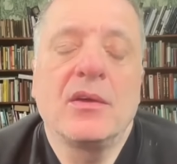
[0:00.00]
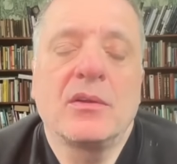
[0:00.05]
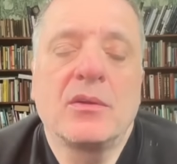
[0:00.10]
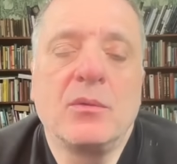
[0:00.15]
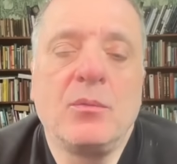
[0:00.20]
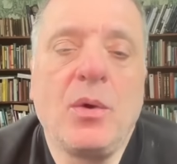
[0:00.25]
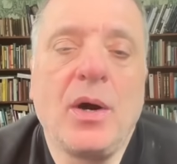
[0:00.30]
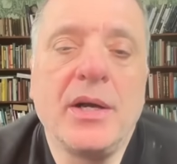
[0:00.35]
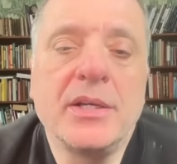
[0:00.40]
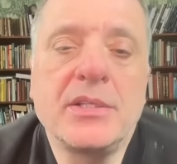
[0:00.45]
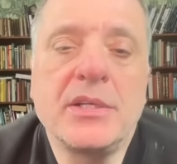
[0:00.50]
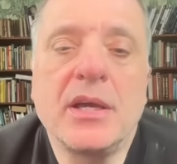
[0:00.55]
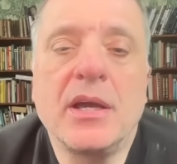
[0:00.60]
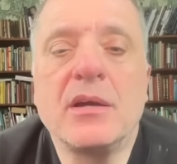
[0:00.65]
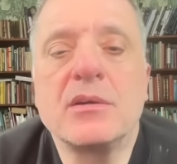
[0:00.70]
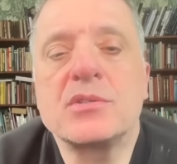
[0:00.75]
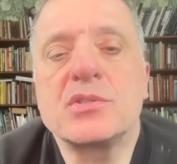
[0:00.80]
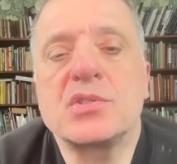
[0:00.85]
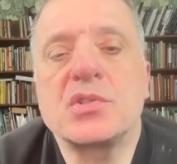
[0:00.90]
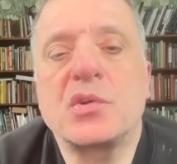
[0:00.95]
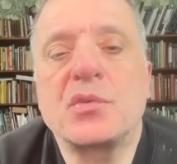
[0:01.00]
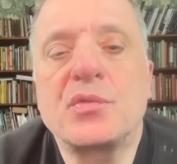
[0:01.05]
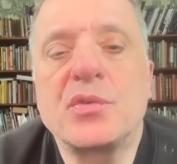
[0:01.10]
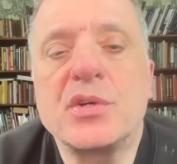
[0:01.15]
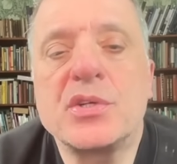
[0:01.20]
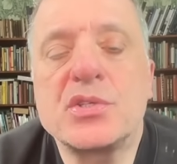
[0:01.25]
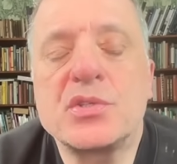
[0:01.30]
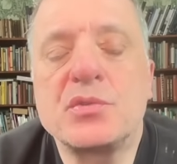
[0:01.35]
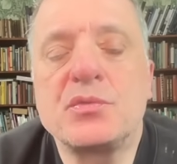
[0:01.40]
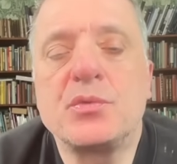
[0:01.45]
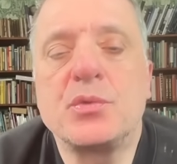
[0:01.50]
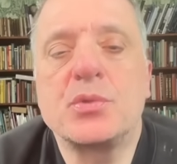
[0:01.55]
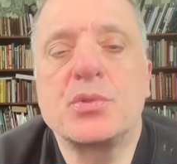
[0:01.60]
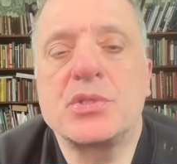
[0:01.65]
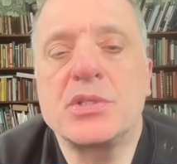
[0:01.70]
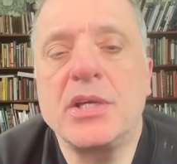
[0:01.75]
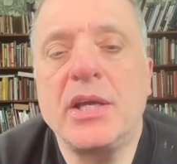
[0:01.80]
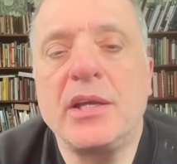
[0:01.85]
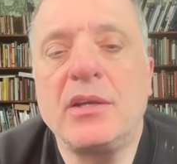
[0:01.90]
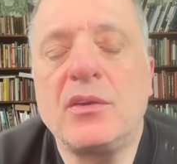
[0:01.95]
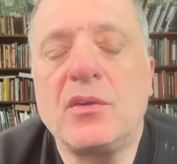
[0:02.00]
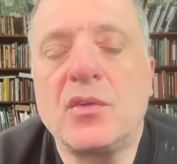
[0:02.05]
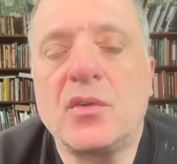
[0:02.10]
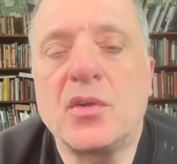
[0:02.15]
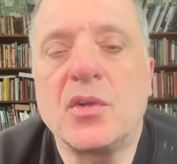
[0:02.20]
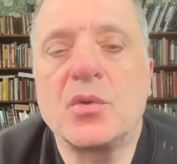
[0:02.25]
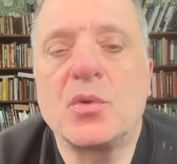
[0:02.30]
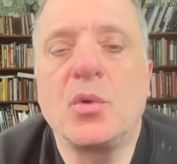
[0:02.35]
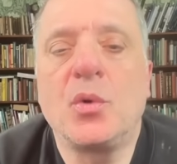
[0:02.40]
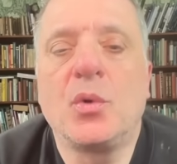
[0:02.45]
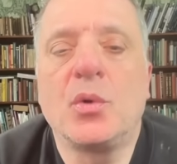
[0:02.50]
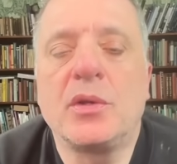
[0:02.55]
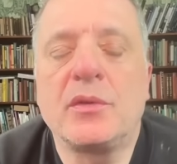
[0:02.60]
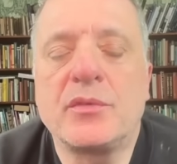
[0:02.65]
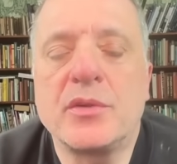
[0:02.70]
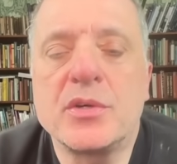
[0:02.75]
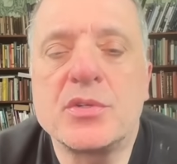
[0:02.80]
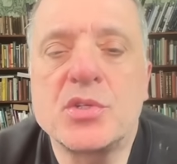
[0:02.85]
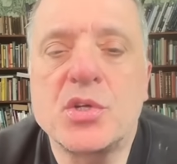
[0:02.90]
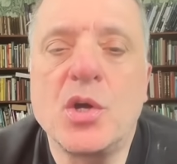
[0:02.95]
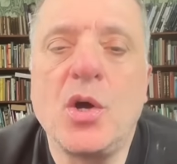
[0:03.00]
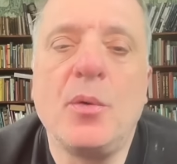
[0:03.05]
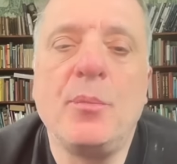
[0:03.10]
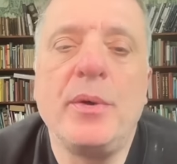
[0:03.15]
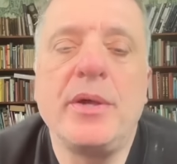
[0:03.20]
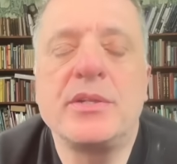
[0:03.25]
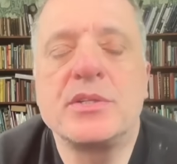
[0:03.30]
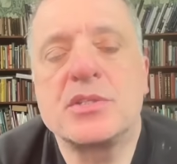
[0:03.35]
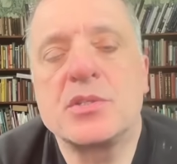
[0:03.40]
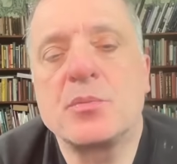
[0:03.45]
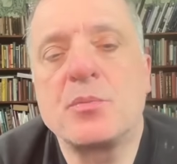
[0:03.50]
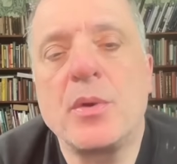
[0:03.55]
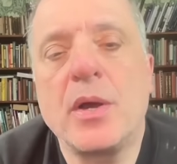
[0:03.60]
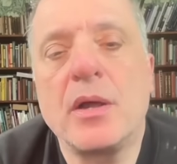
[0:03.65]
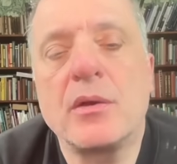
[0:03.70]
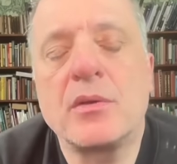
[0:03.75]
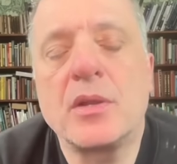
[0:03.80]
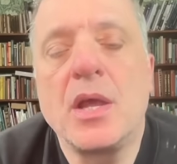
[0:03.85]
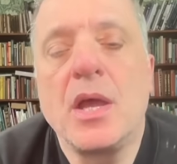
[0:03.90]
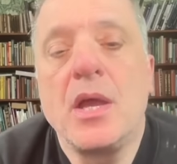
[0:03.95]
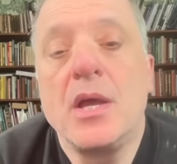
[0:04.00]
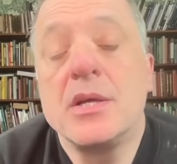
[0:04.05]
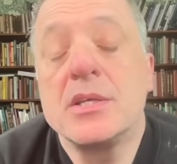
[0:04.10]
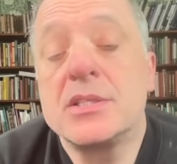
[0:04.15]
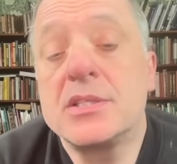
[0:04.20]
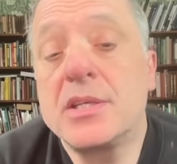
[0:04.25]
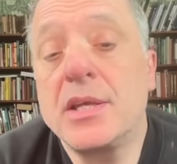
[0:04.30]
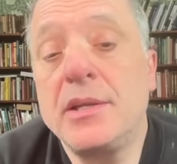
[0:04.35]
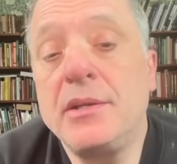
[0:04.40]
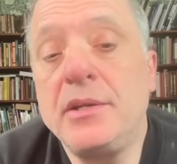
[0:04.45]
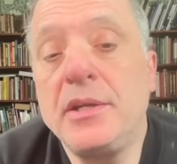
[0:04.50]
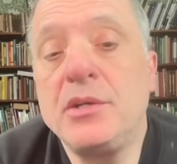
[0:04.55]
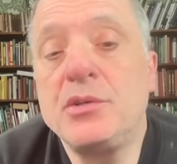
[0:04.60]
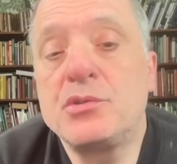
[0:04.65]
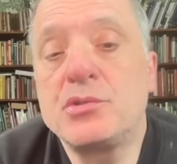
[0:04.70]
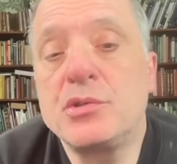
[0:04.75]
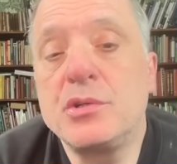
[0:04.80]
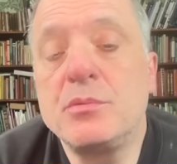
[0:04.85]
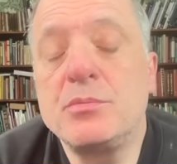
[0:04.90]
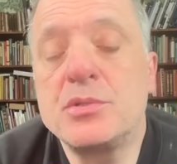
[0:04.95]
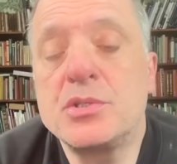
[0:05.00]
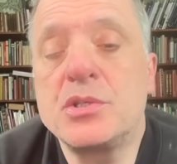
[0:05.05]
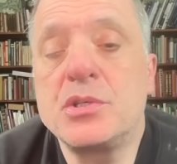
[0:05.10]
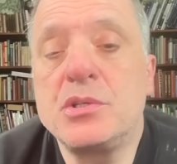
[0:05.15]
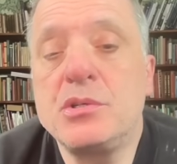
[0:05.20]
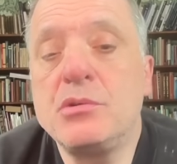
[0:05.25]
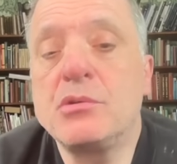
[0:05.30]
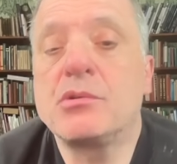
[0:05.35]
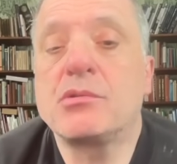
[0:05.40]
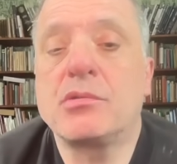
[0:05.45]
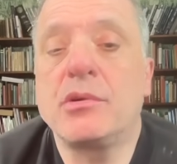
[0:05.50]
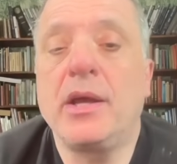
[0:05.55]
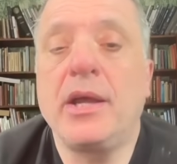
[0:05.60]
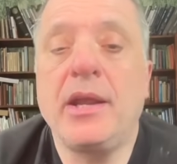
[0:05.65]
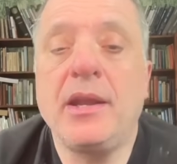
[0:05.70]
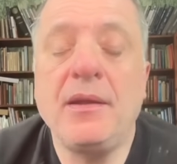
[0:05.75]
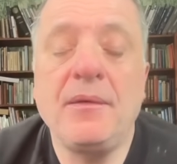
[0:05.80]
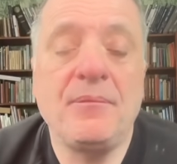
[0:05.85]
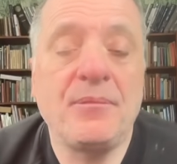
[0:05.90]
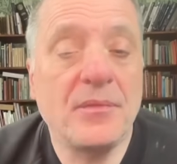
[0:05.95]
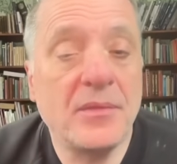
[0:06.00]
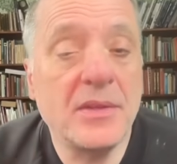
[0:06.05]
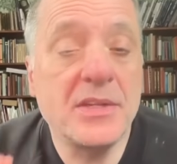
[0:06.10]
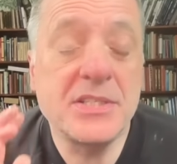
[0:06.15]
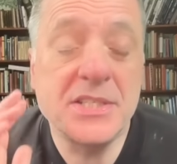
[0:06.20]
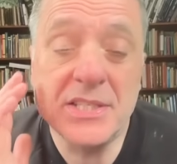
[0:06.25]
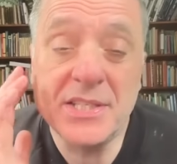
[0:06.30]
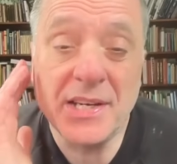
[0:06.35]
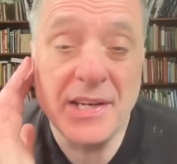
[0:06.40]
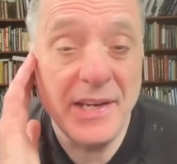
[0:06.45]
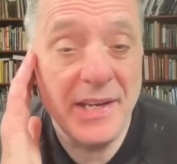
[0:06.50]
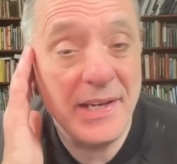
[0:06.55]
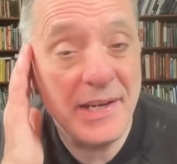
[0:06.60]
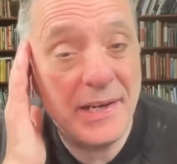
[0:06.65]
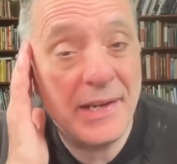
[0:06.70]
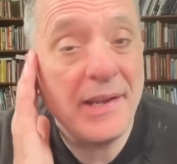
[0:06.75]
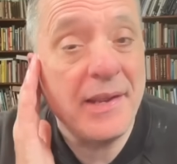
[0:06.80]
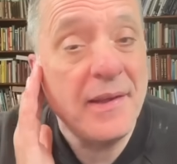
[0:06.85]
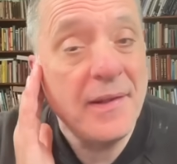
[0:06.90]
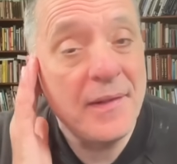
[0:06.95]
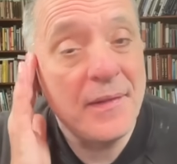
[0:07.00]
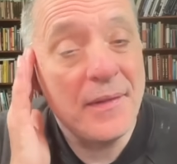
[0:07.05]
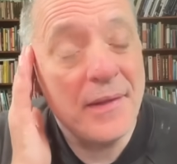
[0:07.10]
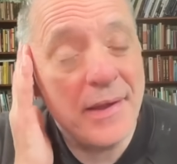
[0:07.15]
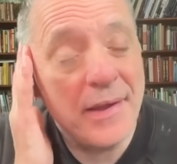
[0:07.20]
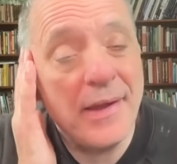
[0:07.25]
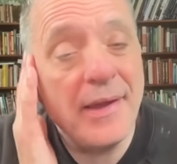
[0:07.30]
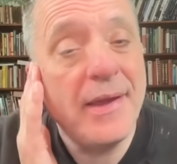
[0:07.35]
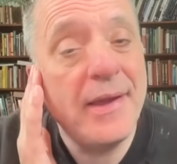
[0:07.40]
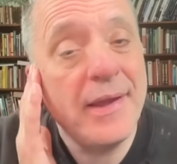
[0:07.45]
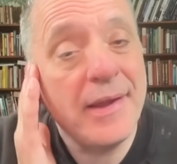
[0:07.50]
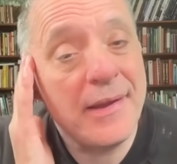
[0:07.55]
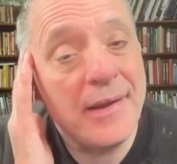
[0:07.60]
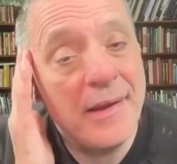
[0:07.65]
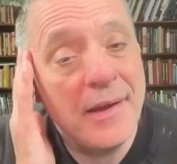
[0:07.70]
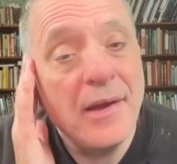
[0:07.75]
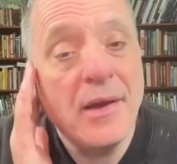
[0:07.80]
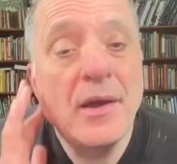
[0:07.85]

The White House, first of all, said that all of those comments about sending troops to Ukraine, this is clearly a